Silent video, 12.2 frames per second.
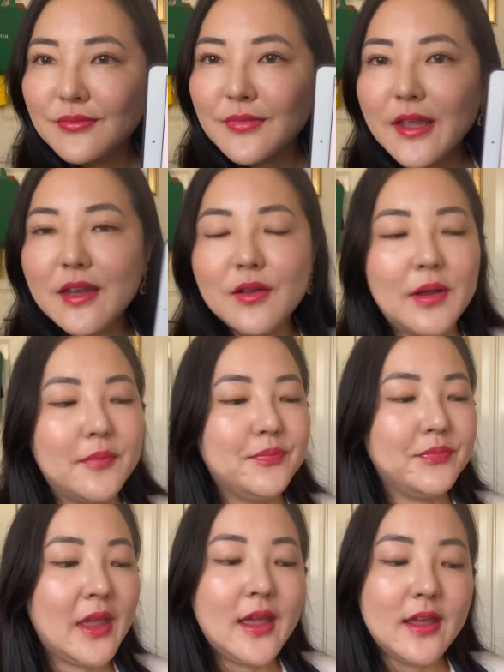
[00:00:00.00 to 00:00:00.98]
Anyway,
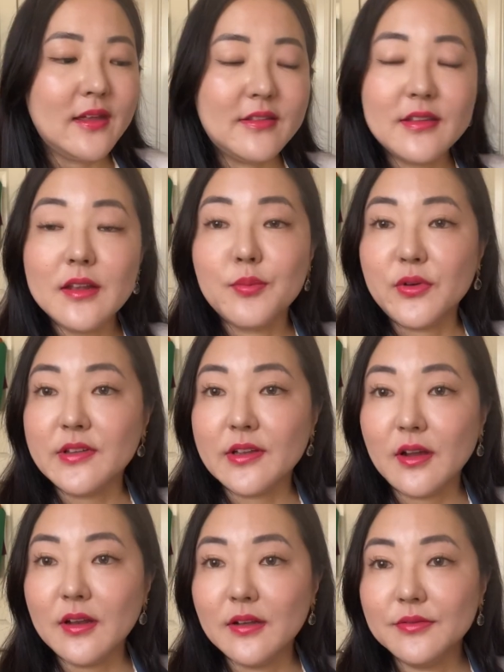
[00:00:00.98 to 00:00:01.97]
it's still a pretty
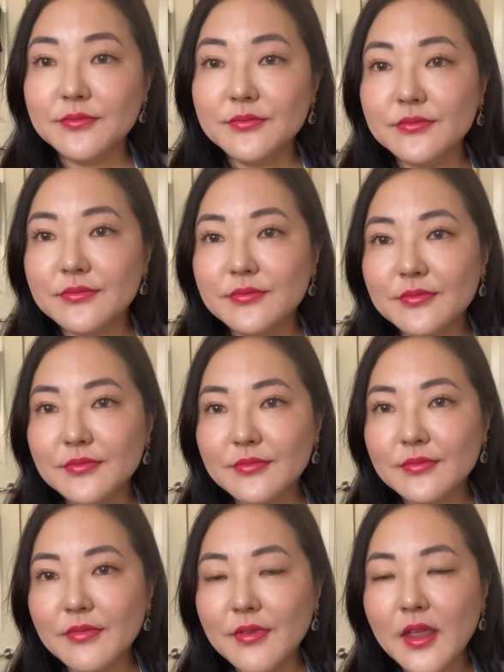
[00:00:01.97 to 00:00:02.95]
colour.
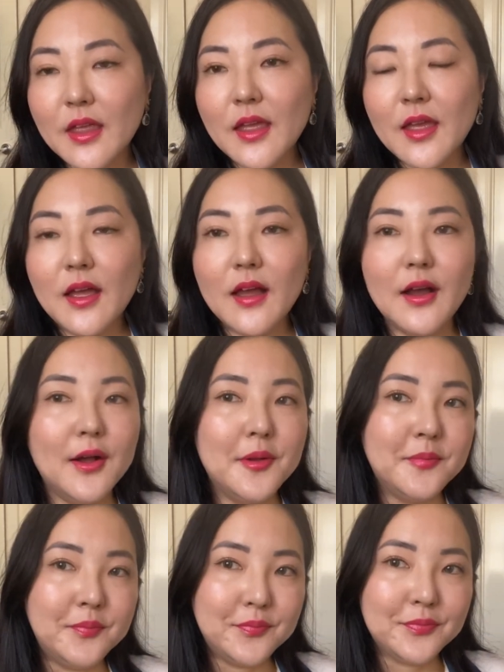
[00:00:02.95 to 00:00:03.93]

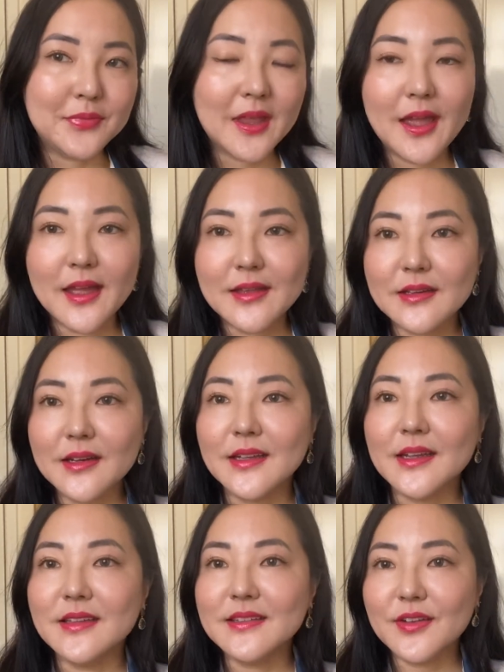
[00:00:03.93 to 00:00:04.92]
And I
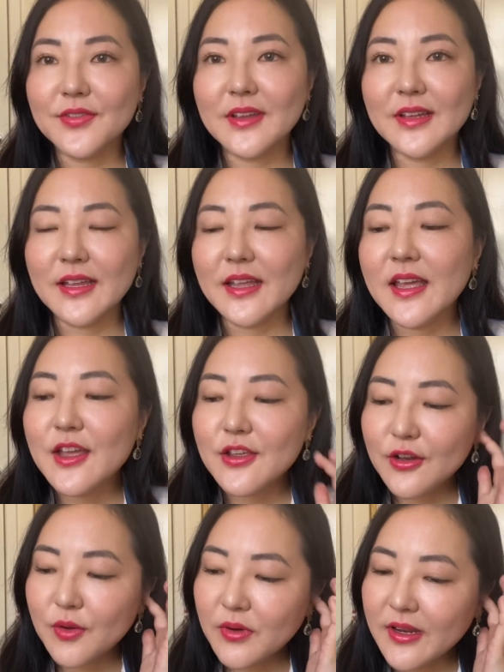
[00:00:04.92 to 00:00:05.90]
can definitely,
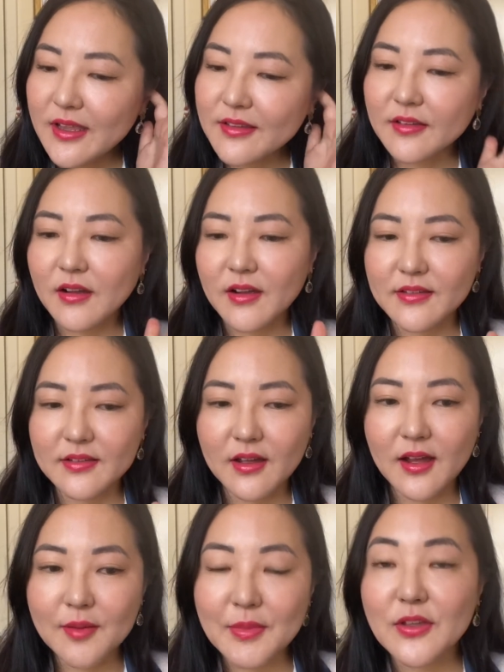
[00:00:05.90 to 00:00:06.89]
you know what it is, guys?
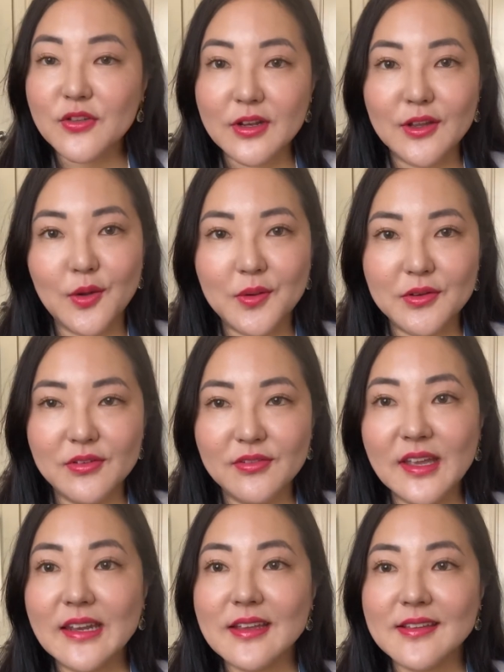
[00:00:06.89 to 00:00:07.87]
I'm actually going to
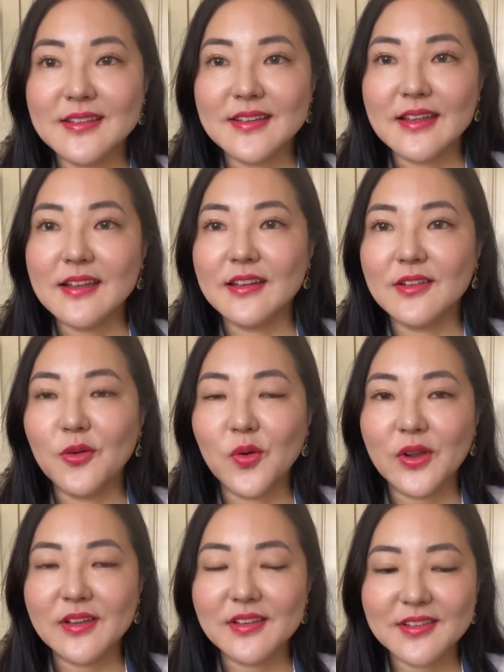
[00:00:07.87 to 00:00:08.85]
Venice in
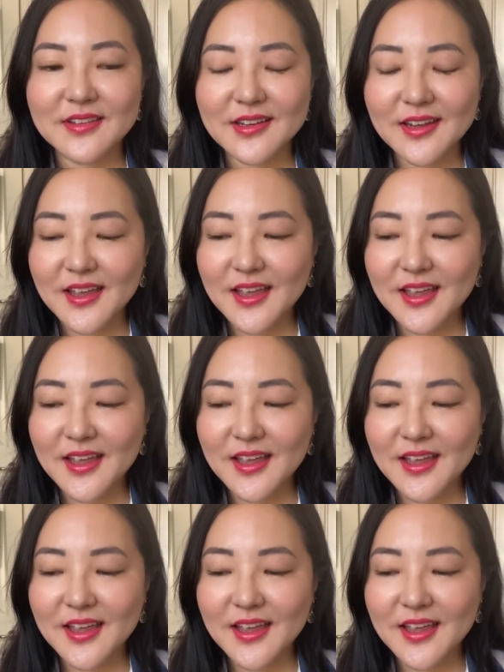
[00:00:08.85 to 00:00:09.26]
August.